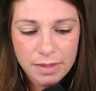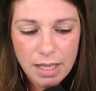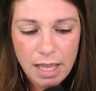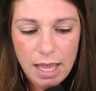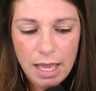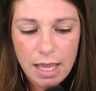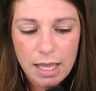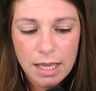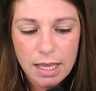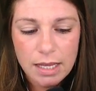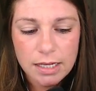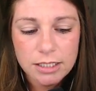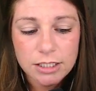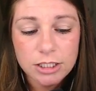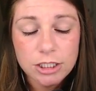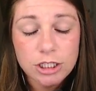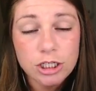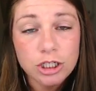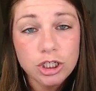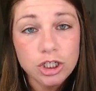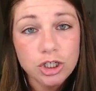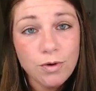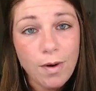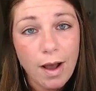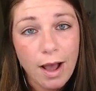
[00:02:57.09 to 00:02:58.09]
and
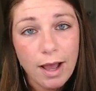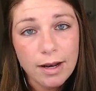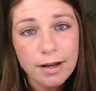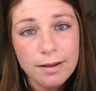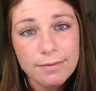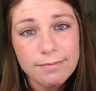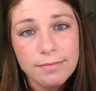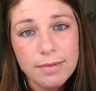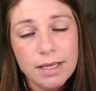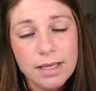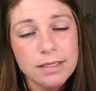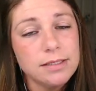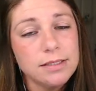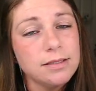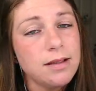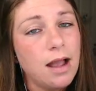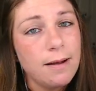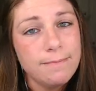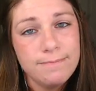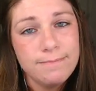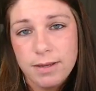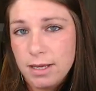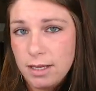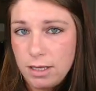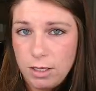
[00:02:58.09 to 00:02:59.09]
to-do item is
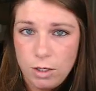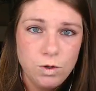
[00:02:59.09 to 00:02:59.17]
not being